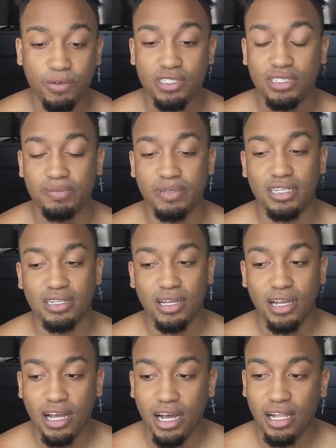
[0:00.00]
We spent
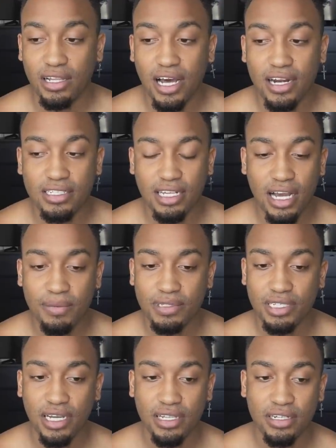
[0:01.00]
a lot of time
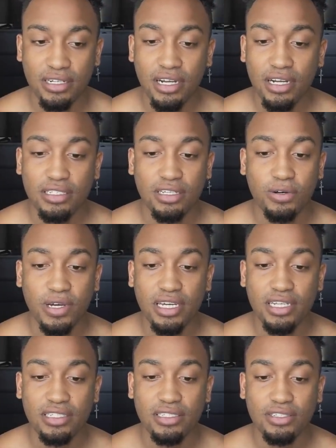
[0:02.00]
together, so
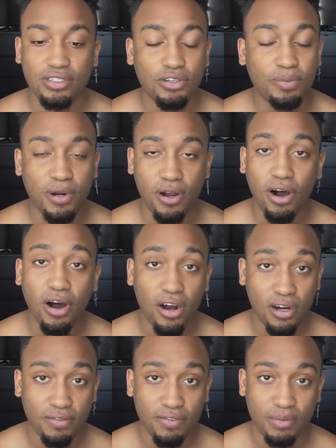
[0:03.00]
it's super
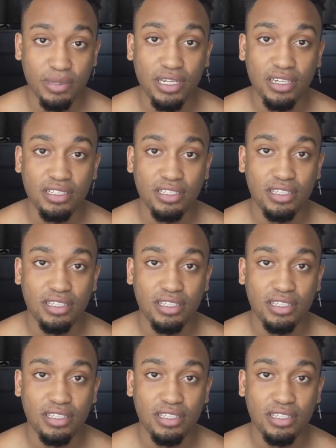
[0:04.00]
hard for me.